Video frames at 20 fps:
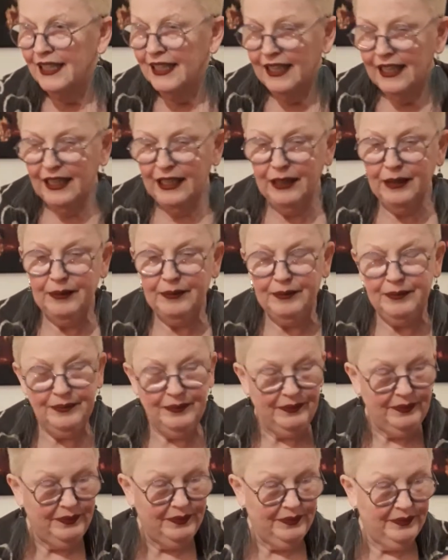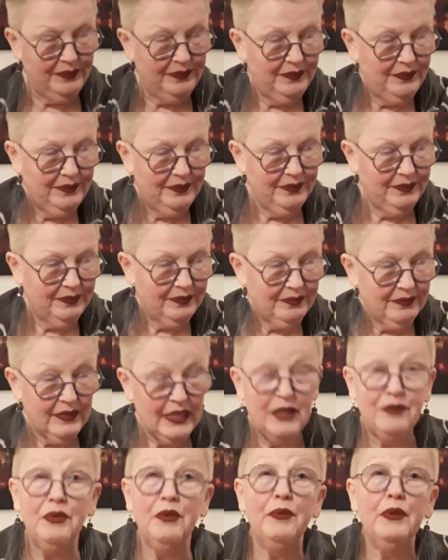And
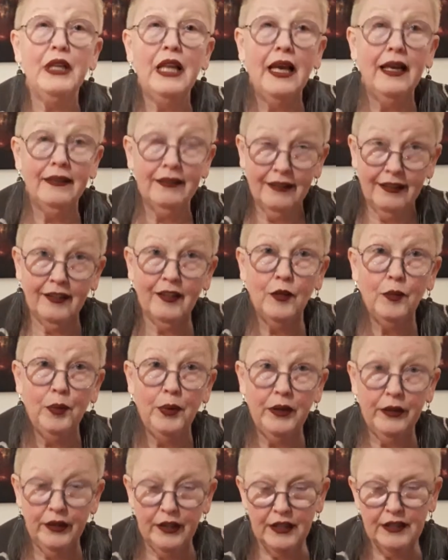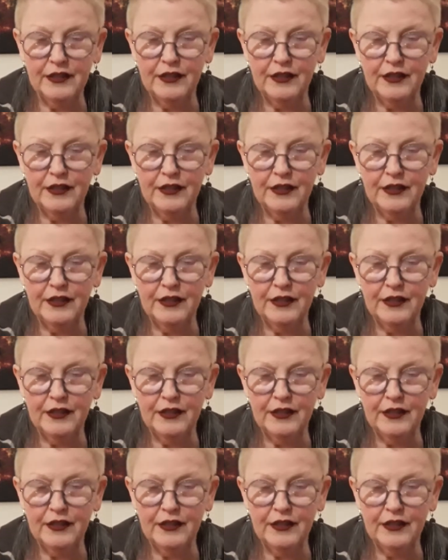we will ask Spirit